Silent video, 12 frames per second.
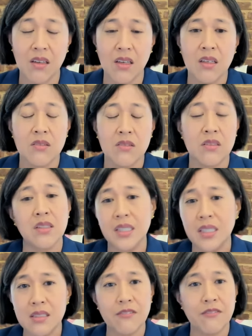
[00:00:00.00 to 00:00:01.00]
to think is a
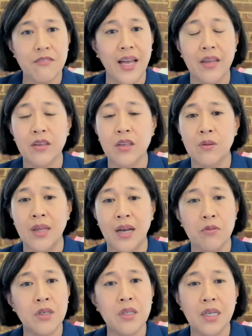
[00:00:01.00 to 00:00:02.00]
value that
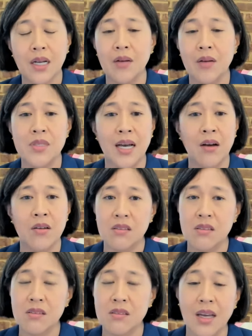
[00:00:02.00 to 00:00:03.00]
really comes out in
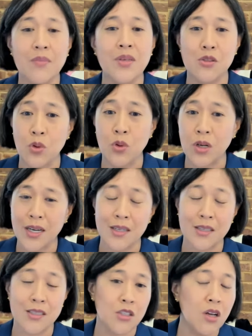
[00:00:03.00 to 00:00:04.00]
Simon's work and is a
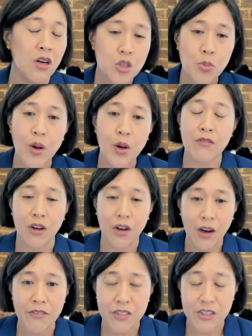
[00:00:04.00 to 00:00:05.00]
large part of our
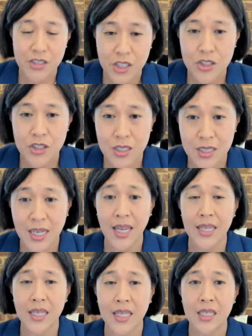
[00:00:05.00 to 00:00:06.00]
conversation today,
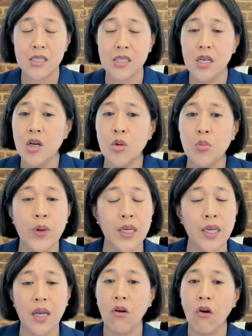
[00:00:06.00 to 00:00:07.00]
is bringing it
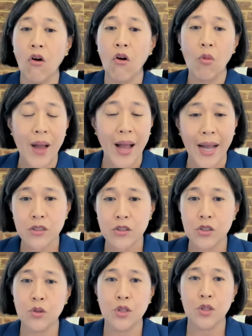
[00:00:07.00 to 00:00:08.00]
all back to the
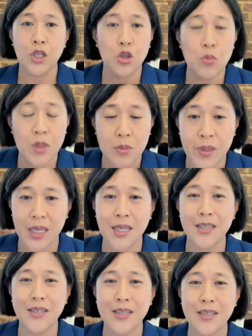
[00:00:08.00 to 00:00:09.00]
human being,
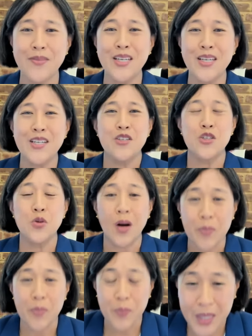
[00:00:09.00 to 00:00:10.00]
to our
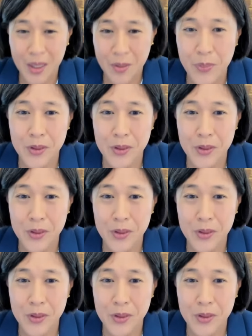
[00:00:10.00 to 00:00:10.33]
people,